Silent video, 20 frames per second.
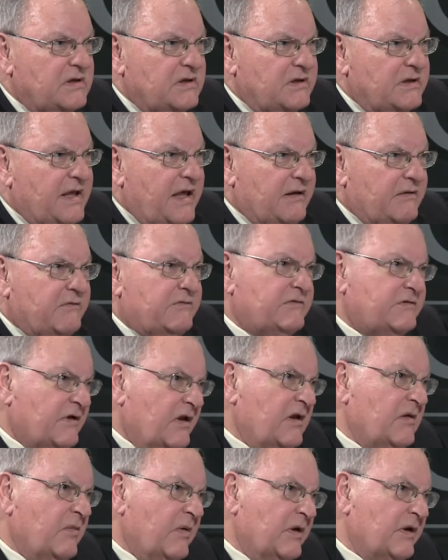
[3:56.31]
that
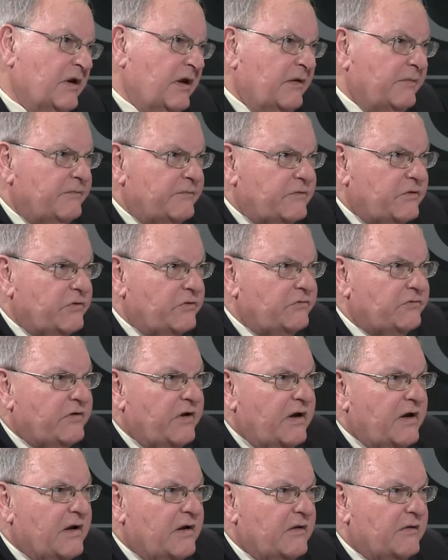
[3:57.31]
Sunday, Monday, Tuesday
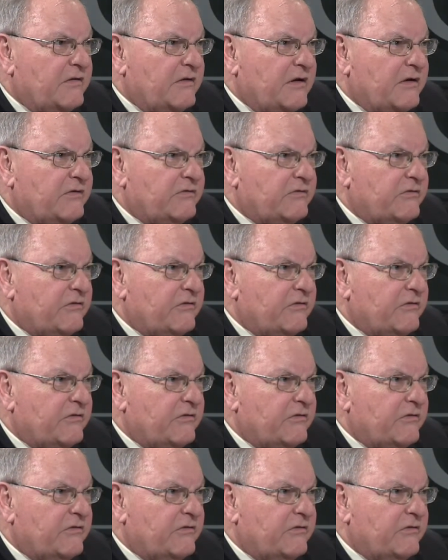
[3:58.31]
kind of thing. So,